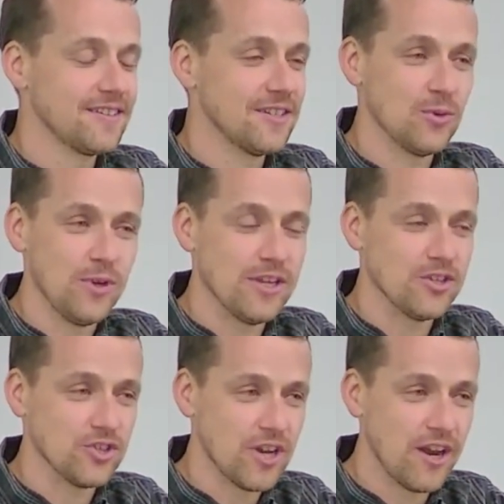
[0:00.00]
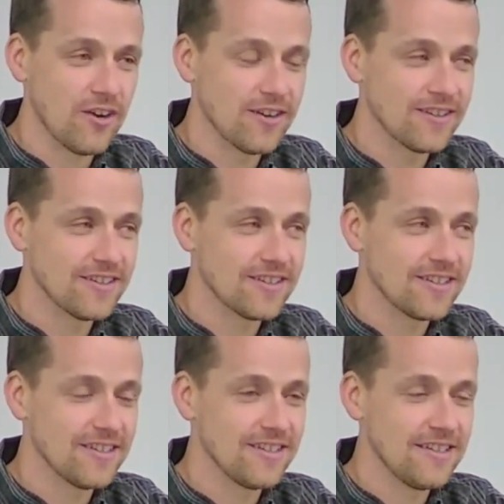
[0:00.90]
so that we can share
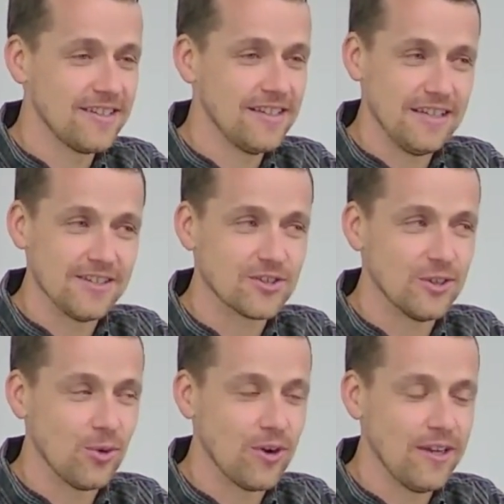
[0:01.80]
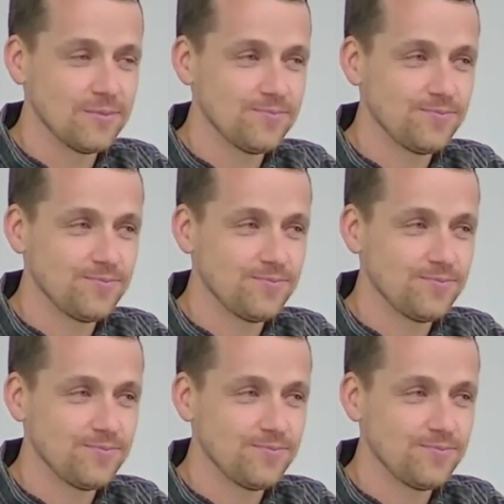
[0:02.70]
in his glory.